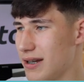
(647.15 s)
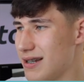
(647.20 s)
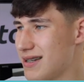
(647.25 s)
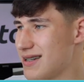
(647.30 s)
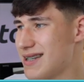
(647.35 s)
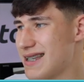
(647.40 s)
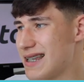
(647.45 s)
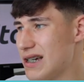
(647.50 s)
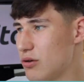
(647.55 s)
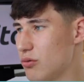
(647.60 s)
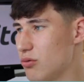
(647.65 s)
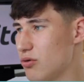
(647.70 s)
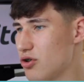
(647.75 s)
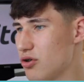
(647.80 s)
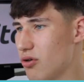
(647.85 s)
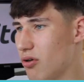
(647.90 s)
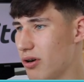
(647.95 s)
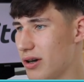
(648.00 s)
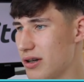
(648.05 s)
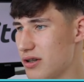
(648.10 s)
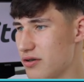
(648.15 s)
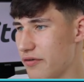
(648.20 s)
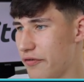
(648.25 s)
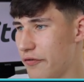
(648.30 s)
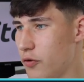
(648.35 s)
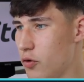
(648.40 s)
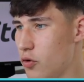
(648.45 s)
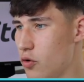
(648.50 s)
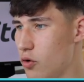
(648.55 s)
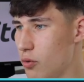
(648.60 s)
still trying to
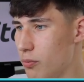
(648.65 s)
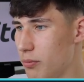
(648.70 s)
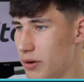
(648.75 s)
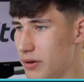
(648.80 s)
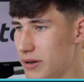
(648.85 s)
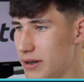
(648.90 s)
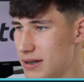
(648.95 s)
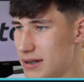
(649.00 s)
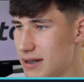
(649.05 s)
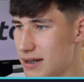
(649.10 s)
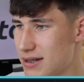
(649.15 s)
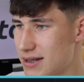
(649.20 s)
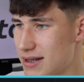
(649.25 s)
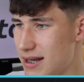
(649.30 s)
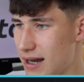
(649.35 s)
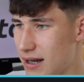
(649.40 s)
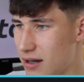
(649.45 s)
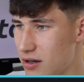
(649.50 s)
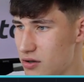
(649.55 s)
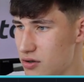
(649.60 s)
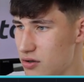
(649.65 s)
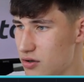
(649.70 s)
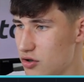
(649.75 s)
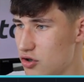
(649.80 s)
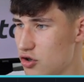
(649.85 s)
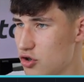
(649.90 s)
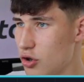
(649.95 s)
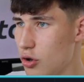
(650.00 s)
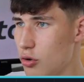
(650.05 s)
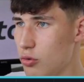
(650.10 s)
form this second
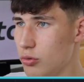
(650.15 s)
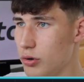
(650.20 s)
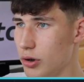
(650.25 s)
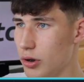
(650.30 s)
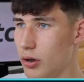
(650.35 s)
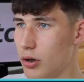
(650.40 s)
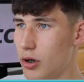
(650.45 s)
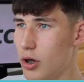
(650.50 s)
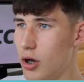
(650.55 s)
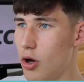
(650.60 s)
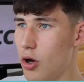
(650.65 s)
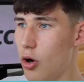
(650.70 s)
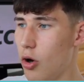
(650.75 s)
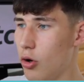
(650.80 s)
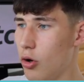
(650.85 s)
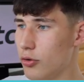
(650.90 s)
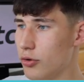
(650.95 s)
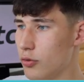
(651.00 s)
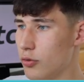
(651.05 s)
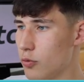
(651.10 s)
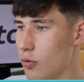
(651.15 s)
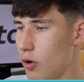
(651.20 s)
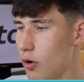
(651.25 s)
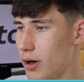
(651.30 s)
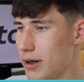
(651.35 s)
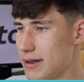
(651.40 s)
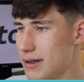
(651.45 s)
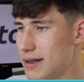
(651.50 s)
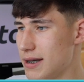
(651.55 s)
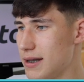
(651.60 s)
shoulder on the
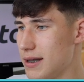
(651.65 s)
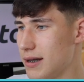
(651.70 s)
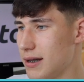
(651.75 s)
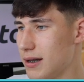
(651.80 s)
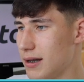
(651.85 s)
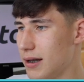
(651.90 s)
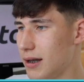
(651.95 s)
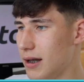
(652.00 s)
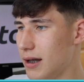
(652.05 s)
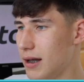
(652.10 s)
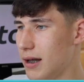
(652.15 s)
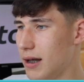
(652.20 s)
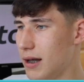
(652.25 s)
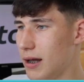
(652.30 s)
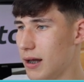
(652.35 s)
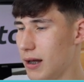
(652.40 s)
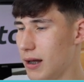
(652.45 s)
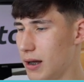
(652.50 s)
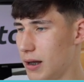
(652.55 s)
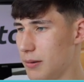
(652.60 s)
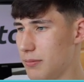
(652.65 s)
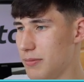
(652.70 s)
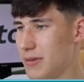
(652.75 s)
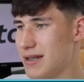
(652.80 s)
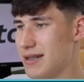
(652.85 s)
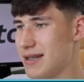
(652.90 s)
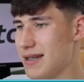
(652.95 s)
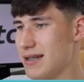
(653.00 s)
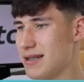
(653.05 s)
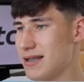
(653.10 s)
right here.
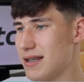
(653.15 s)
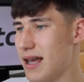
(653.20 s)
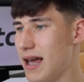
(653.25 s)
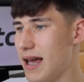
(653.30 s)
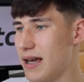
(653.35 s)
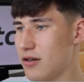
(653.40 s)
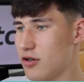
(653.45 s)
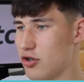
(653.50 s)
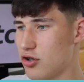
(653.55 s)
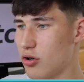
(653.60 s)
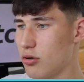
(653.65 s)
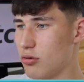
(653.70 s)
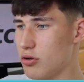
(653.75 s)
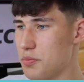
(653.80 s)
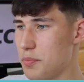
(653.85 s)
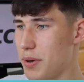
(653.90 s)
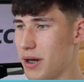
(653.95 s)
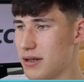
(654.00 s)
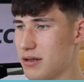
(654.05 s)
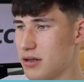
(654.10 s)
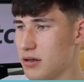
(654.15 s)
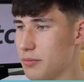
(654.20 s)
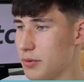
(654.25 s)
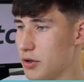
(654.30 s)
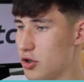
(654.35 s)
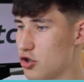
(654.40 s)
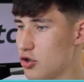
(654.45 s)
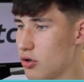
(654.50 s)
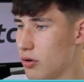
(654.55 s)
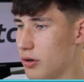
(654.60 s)
This is the head and shoulders pattern I've been
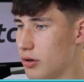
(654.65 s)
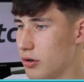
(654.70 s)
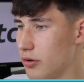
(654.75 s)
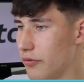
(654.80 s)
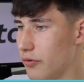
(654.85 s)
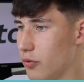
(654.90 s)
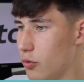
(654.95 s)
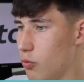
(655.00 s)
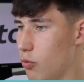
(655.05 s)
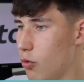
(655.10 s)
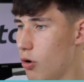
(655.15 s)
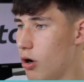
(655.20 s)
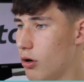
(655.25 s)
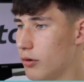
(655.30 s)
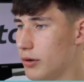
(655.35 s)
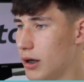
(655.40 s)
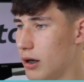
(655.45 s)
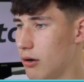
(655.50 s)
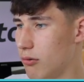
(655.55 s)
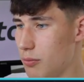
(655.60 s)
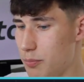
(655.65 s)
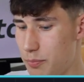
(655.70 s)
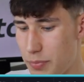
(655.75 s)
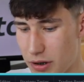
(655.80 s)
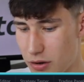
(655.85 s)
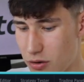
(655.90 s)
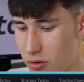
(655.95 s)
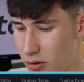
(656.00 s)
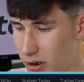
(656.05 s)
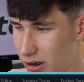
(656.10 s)
showing you for a while now, and
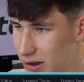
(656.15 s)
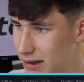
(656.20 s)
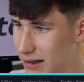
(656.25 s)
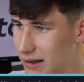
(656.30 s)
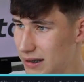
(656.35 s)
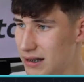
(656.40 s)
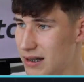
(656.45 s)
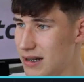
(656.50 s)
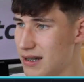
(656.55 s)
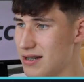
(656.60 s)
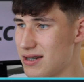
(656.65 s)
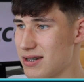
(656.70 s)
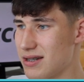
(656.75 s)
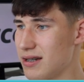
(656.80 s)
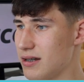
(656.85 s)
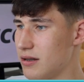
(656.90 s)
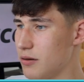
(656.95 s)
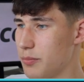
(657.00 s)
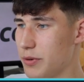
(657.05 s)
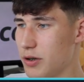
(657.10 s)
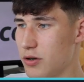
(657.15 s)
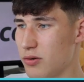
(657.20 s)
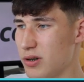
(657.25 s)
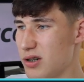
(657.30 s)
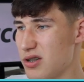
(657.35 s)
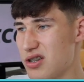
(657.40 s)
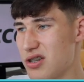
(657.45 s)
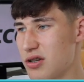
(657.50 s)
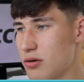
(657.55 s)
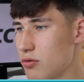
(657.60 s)
Bitcoin, you can see that Bitcoin
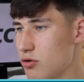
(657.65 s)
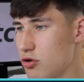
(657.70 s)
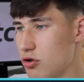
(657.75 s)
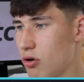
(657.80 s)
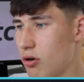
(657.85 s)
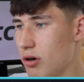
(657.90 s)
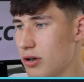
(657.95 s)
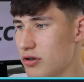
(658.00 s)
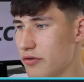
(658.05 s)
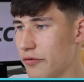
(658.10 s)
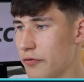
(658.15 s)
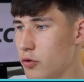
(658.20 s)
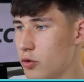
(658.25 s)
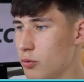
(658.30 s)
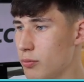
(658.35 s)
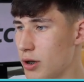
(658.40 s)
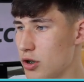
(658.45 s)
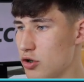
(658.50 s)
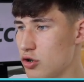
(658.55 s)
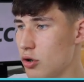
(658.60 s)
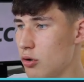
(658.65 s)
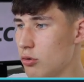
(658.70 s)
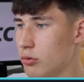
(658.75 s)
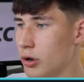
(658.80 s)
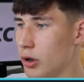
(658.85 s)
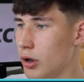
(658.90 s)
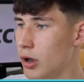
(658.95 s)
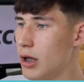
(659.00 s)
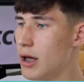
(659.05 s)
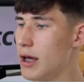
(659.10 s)
is still trying to form that
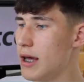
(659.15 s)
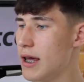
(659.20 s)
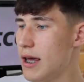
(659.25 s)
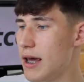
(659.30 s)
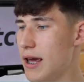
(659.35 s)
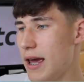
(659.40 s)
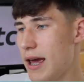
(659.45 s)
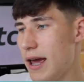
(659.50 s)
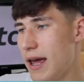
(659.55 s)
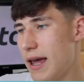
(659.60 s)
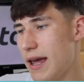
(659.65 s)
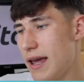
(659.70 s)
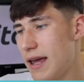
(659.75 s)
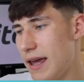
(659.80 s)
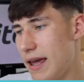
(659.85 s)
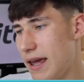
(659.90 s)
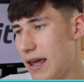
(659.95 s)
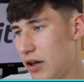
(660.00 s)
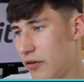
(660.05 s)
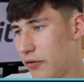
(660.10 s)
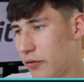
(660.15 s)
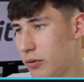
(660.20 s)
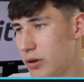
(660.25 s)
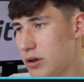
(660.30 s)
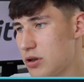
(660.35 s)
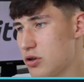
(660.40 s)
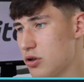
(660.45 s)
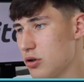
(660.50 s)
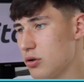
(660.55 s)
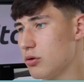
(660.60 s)
shoulder. If we
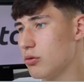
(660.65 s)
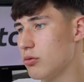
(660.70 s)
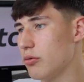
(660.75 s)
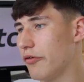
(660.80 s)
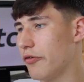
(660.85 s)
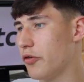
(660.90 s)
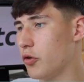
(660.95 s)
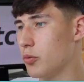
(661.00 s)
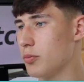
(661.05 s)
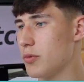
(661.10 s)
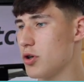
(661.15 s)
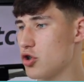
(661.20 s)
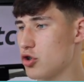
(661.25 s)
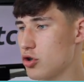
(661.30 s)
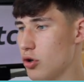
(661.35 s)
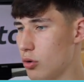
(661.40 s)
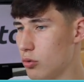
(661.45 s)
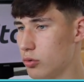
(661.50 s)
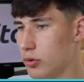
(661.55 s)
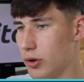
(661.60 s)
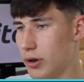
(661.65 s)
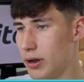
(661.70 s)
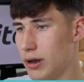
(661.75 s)
do form this shoulder,